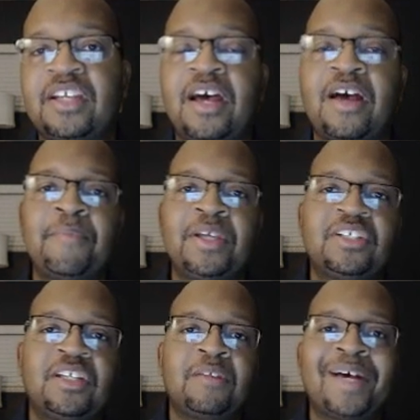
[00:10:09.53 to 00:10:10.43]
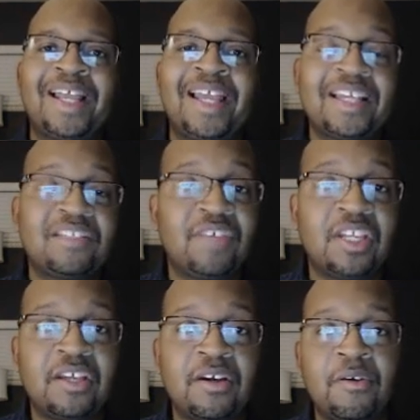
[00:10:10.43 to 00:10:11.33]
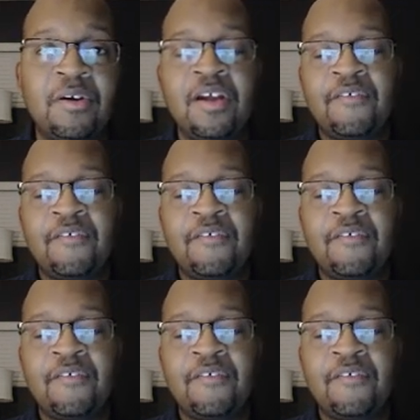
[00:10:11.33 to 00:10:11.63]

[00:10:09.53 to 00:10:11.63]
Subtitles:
Now, I mentioned in my last video,